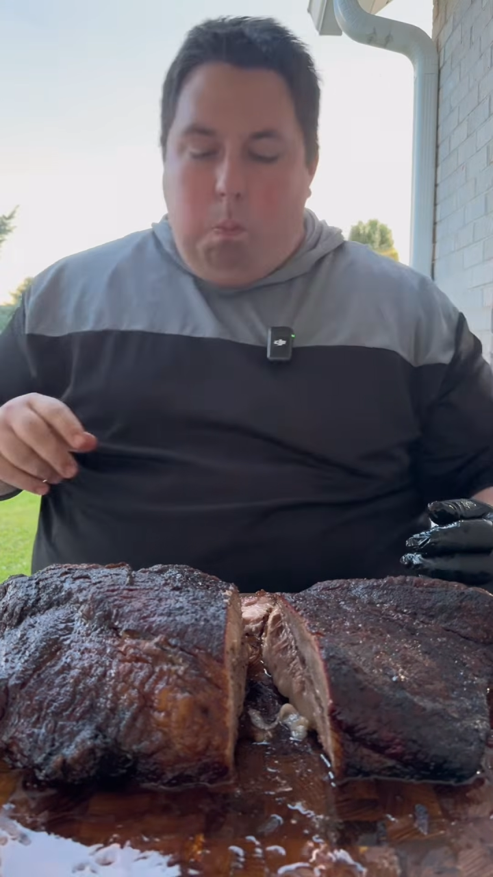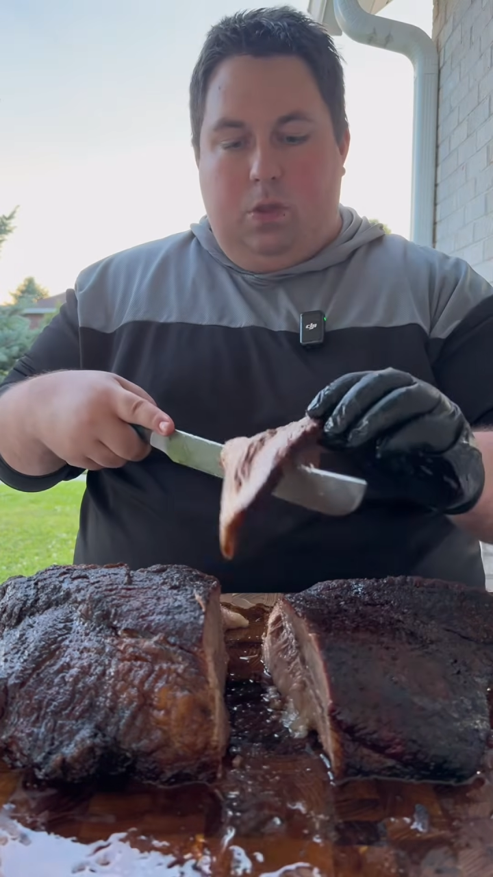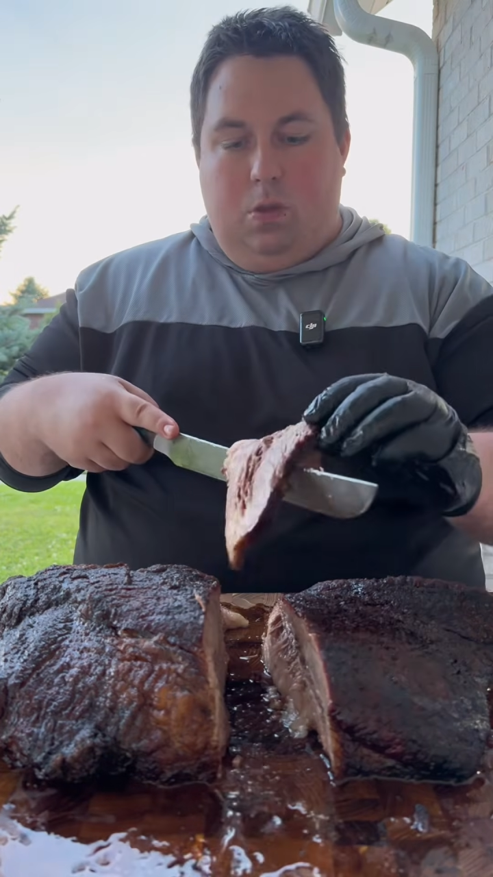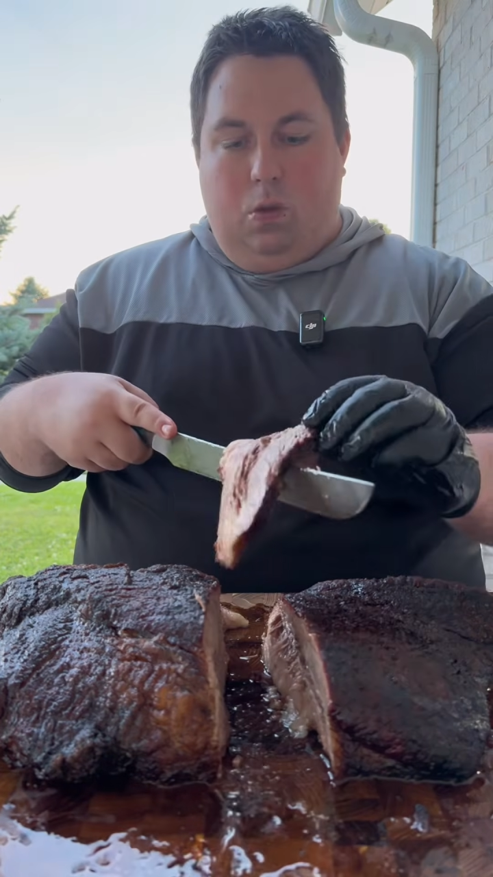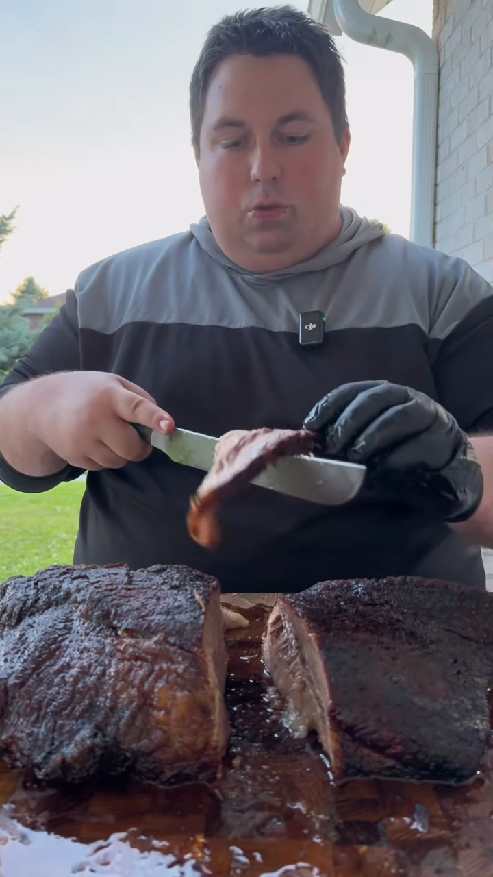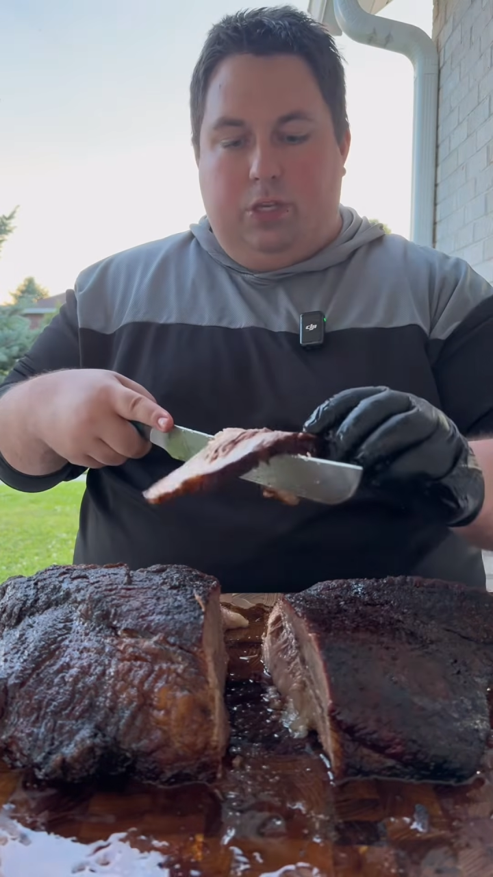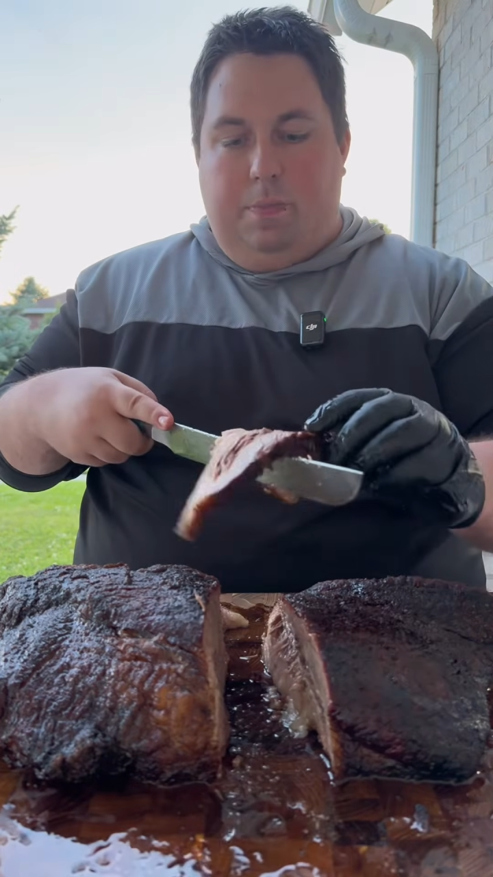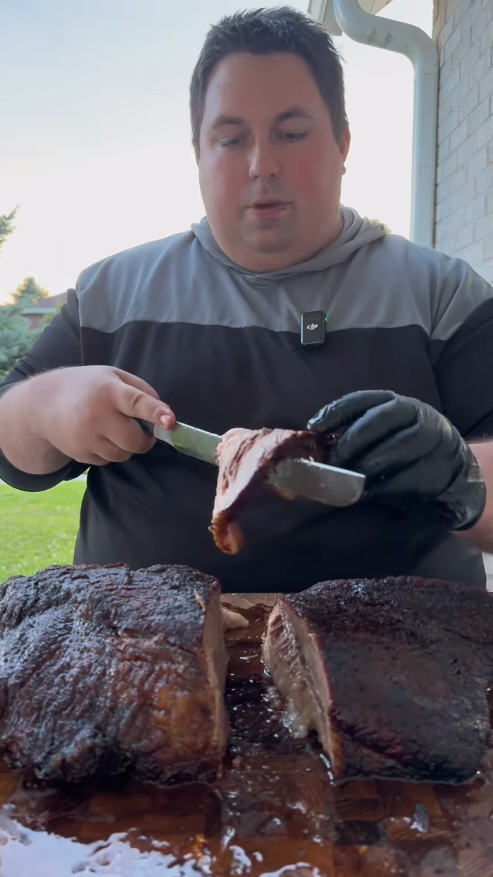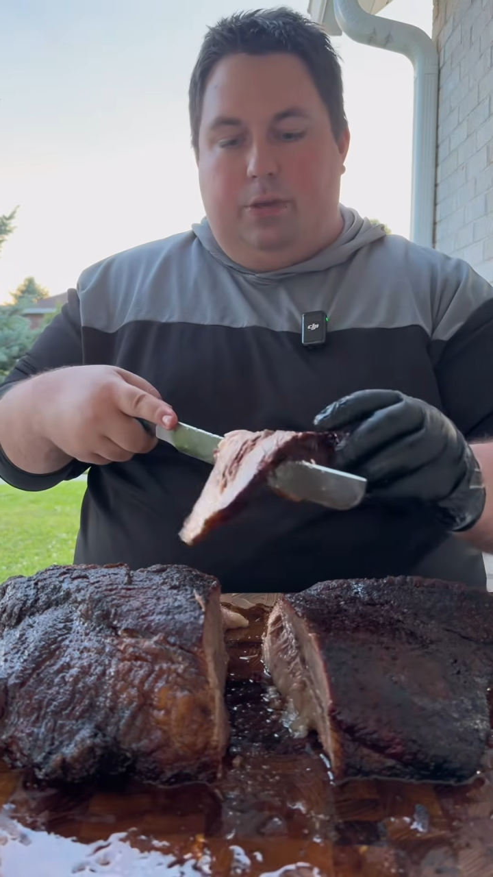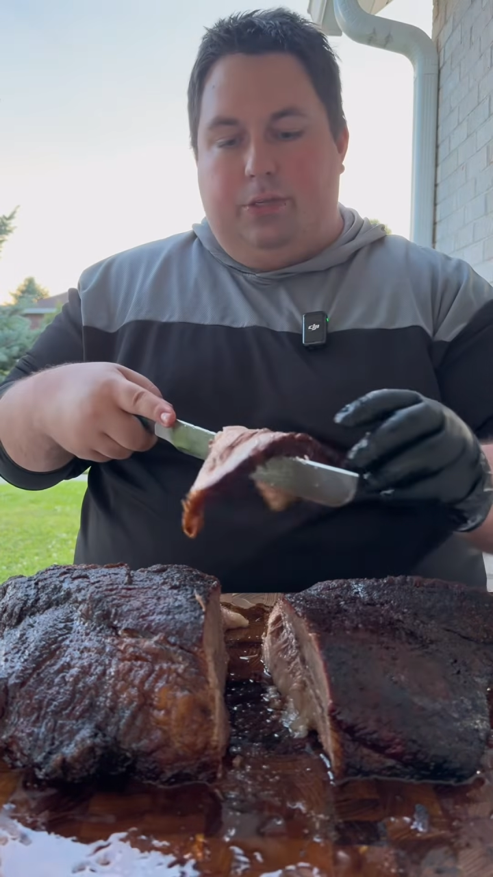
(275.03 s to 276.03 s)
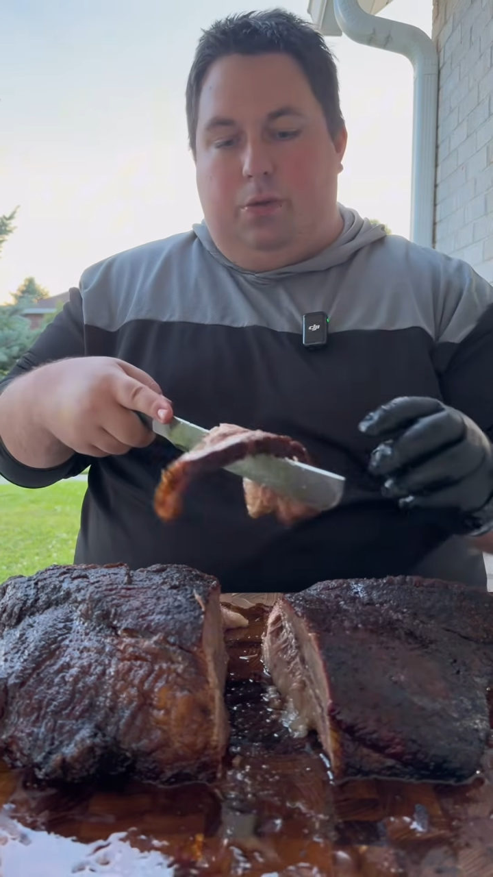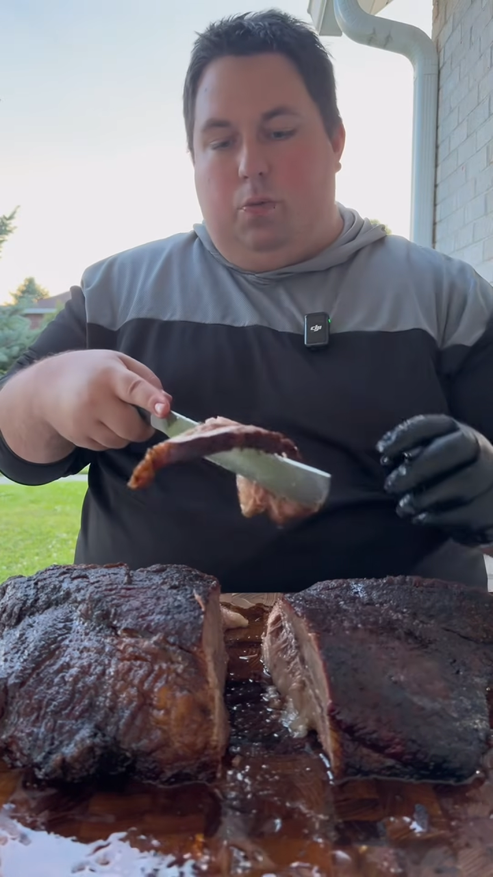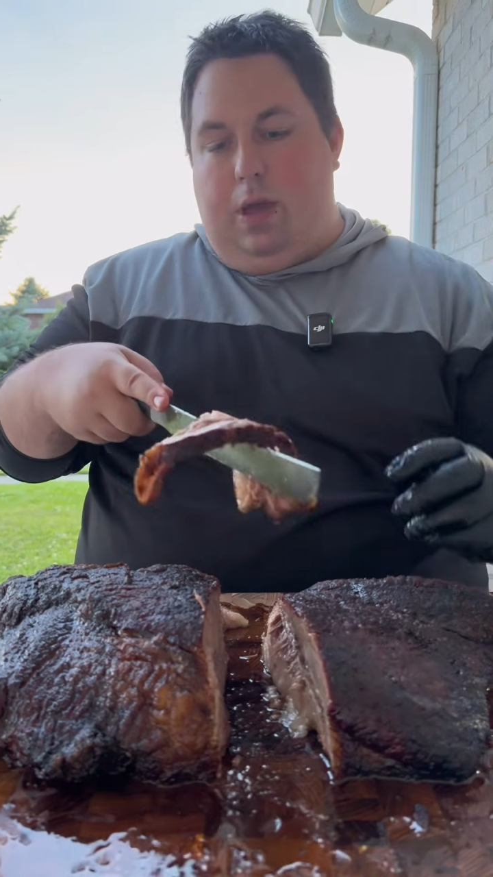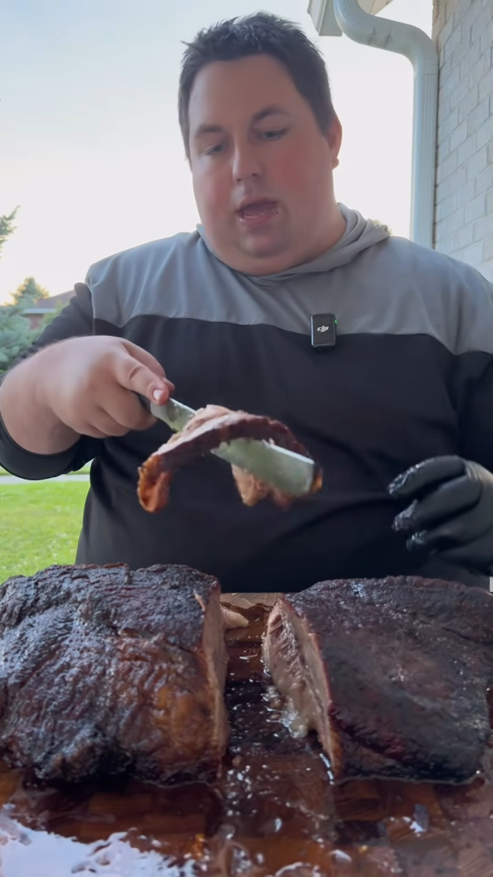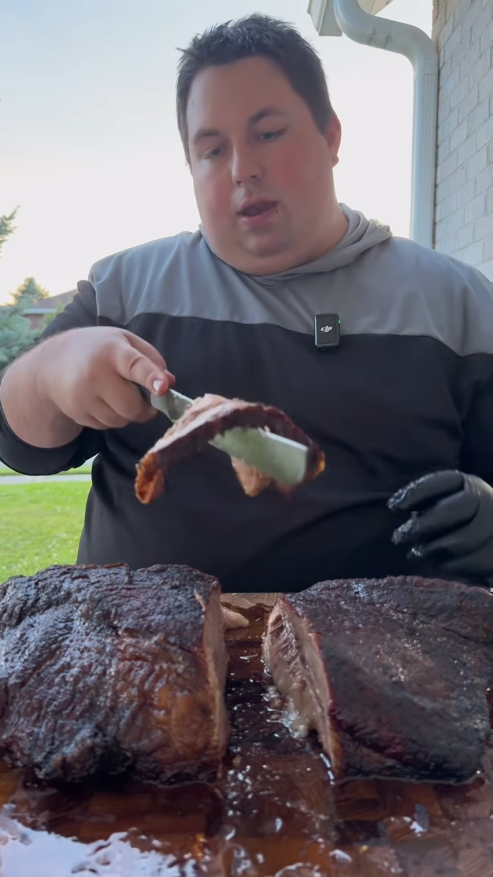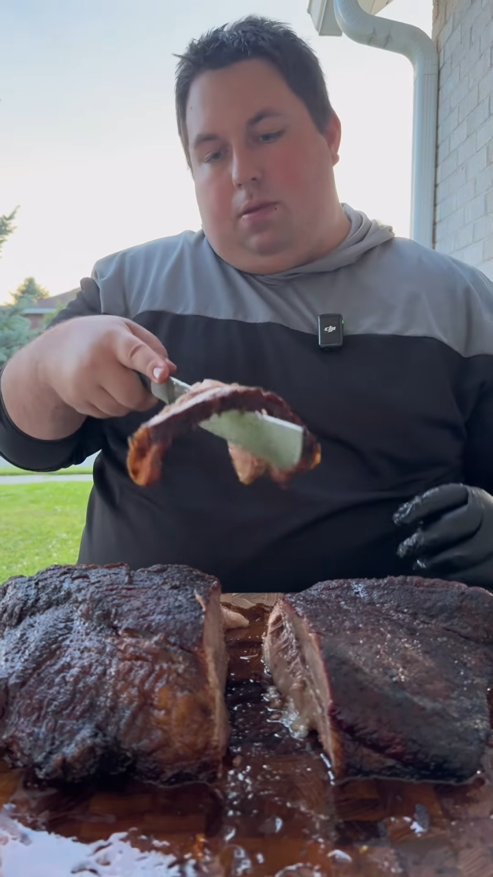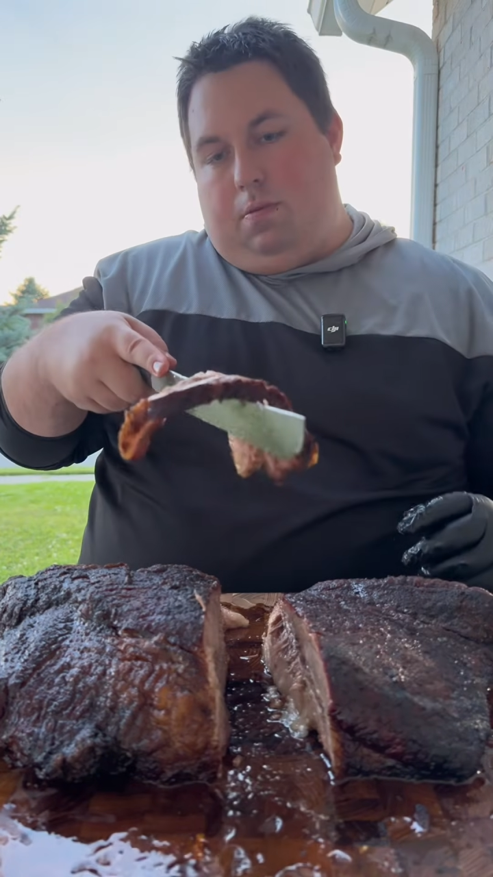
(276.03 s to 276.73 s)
Holds up on its own weight.